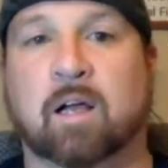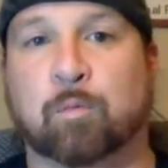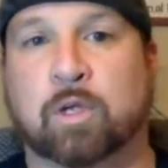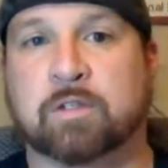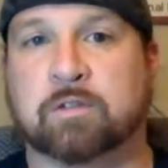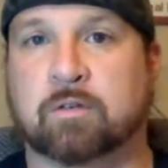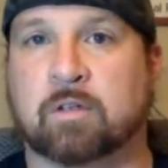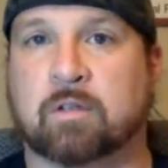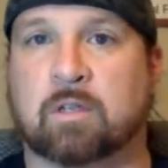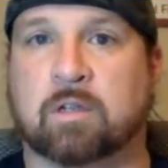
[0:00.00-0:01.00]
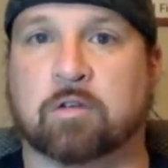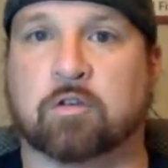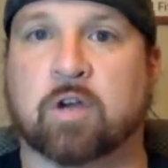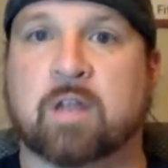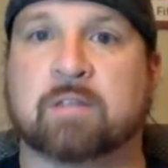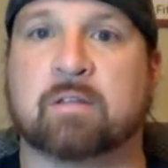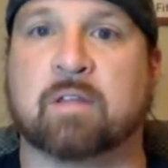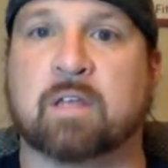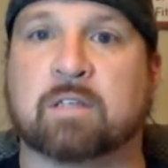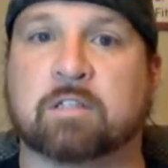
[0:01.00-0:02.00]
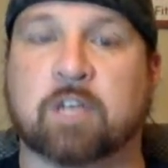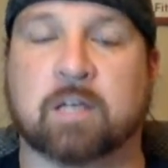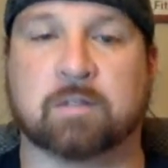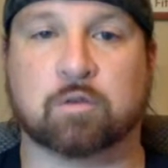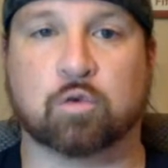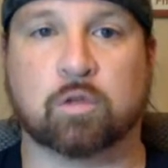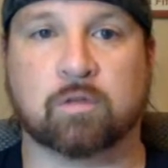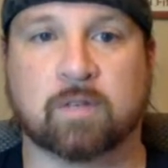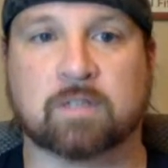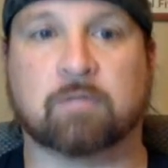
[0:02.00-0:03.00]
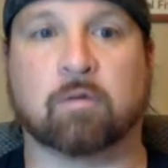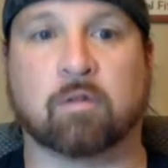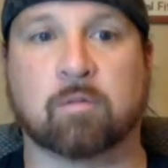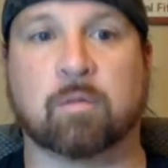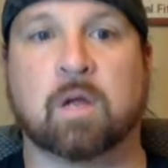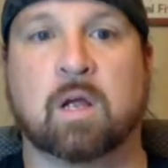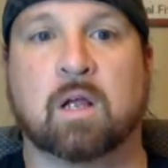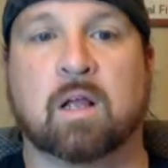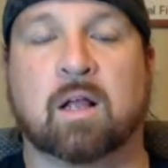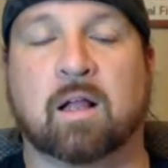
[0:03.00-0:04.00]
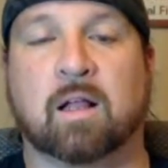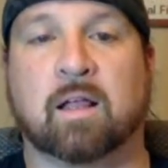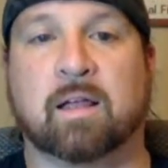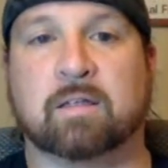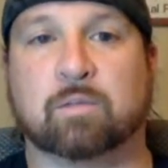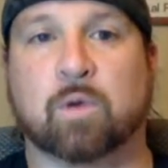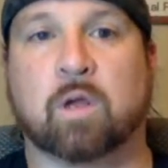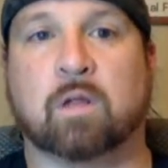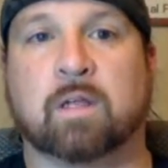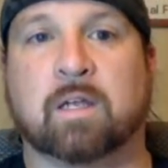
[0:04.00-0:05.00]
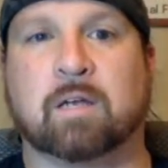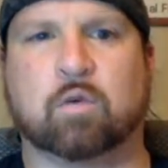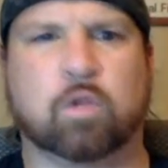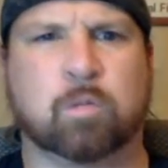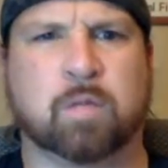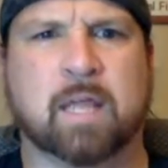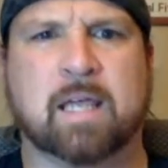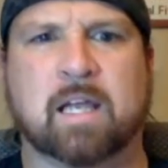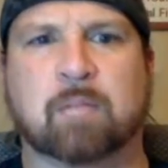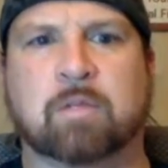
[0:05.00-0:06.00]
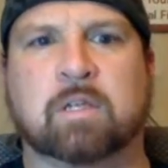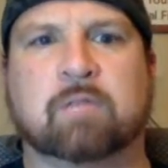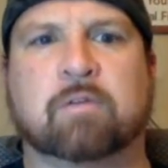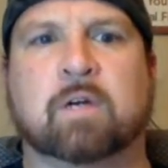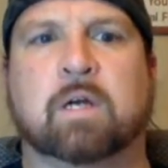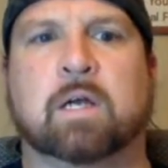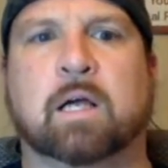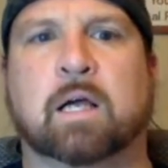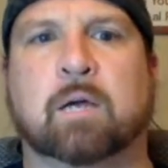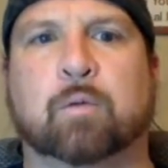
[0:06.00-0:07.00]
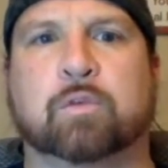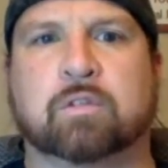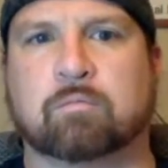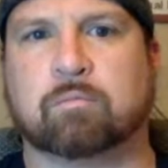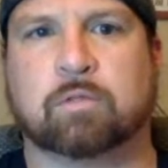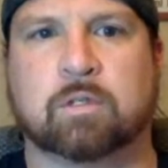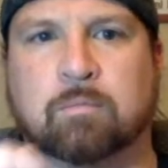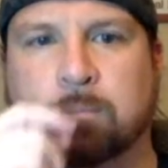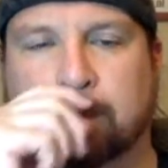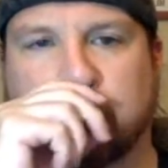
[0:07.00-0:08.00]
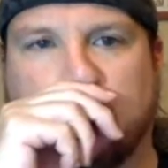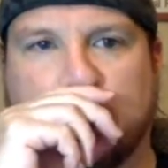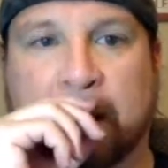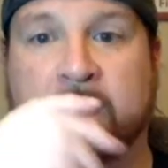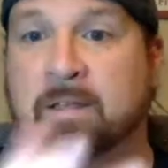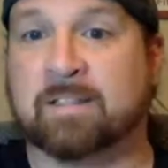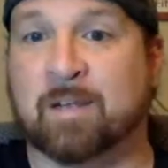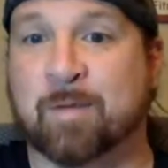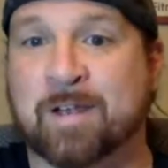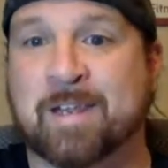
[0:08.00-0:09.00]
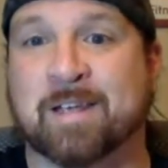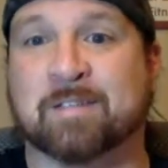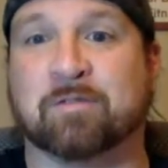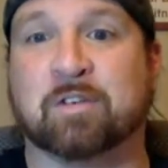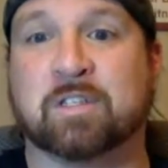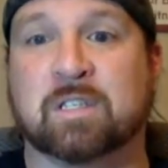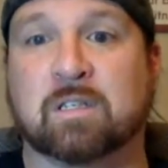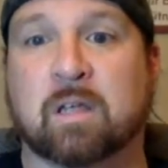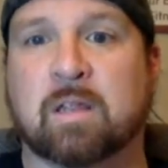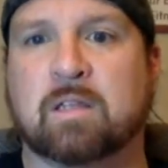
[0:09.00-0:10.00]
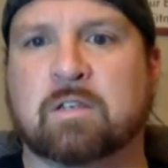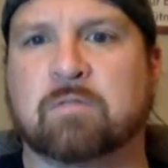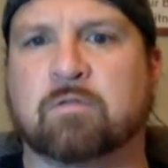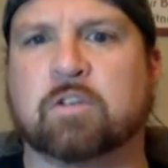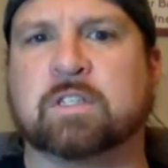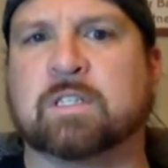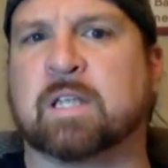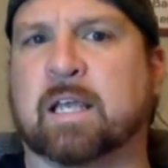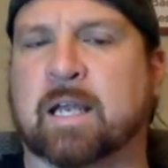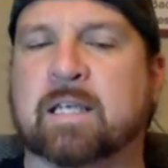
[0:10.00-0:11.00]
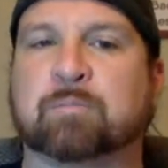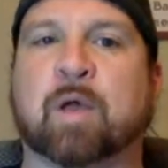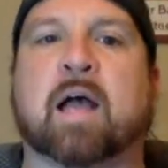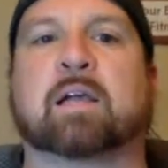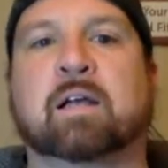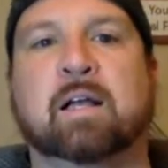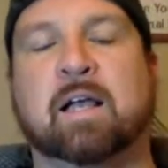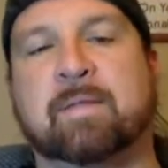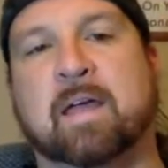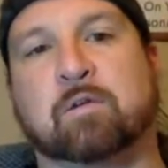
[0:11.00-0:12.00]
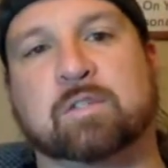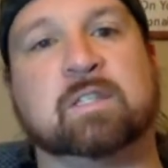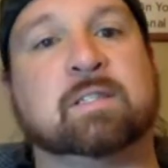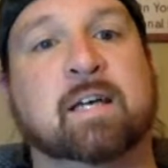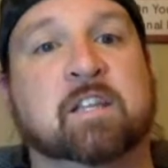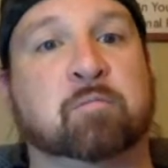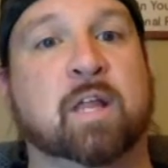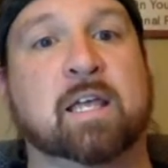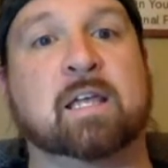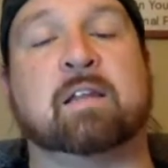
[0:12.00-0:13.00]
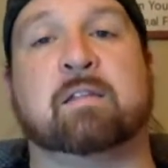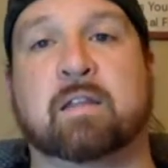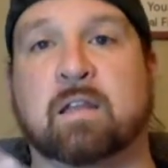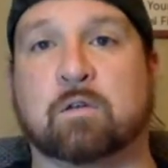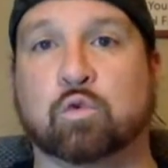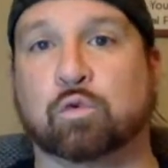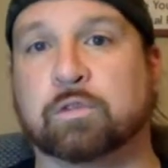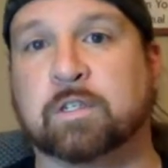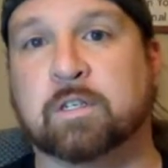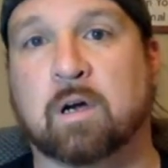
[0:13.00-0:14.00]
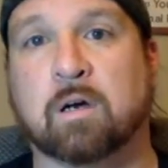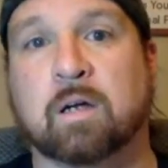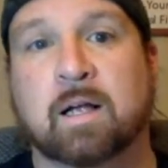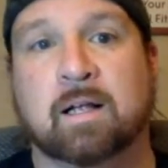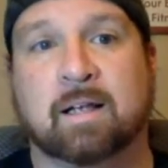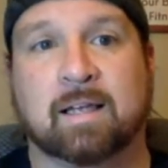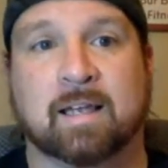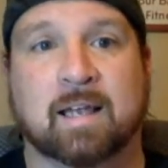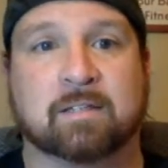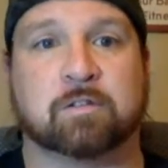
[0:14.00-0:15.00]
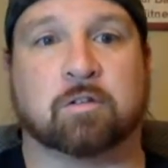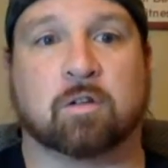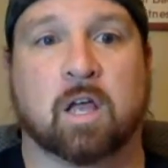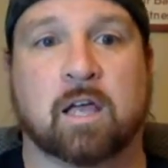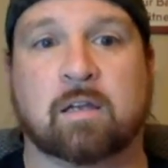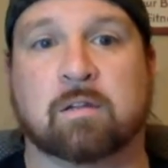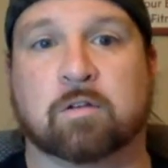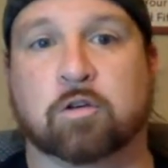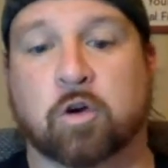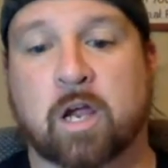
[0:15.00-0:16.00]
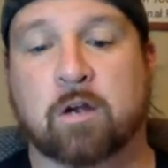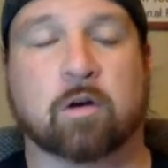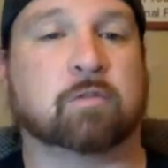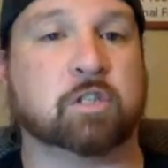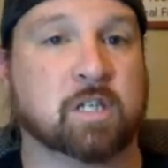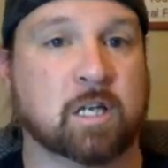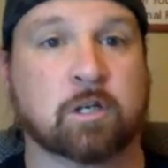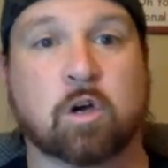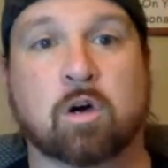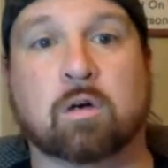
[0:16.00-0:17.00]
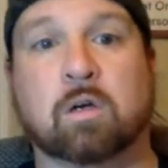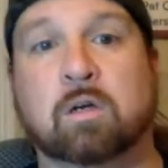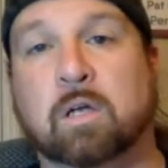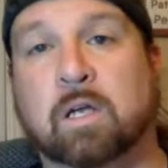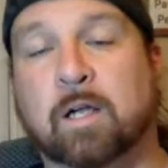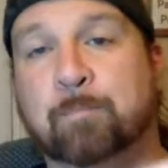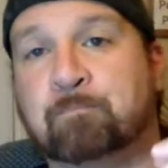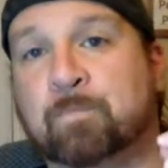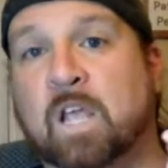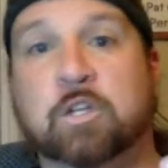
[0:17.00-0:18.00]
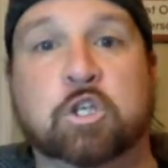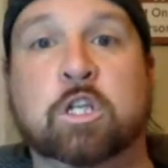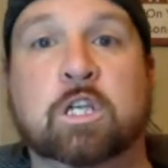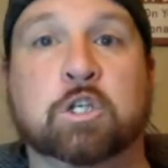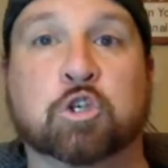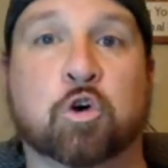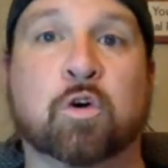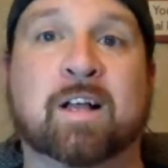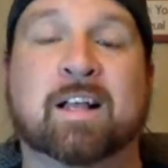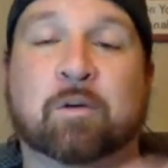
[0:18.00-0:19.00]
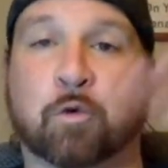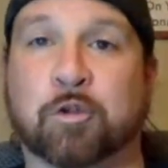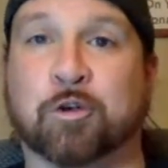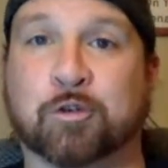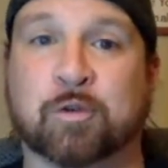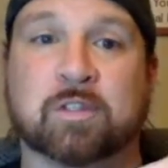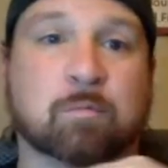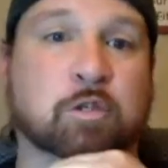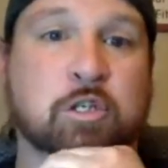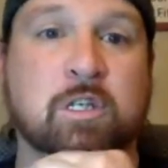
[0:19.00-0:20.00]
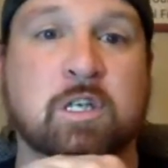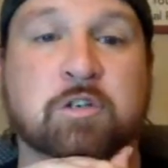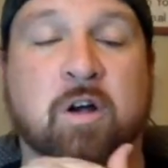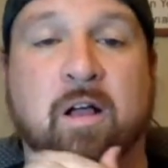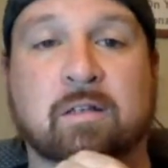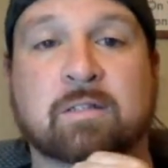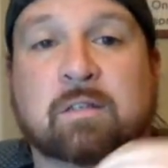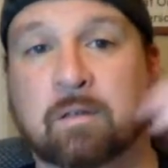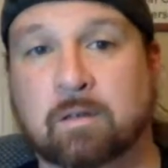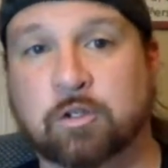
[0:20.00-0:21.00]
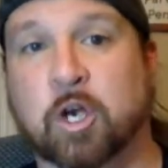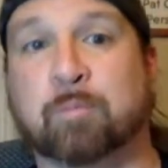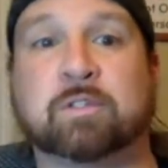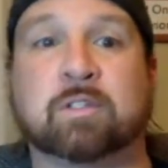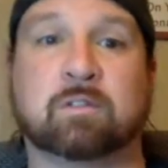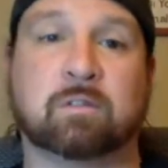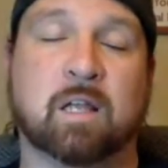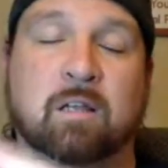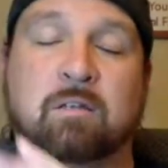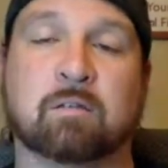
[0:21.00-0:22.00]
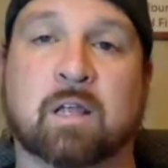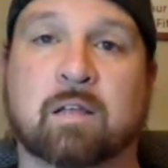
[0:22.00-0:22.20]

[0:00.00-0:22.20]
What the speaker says: because they're in their crates and things, she has a cooling vest for them as well, and a cooling blanket, I believe, with some kind of the same idea as freezing. I think she freezes like an ice pack, and that goes inside the blanket, and then it cools the dog again as they're lying in their crate, or if she's at a dog agility show where they're doing some agility trials, jumps and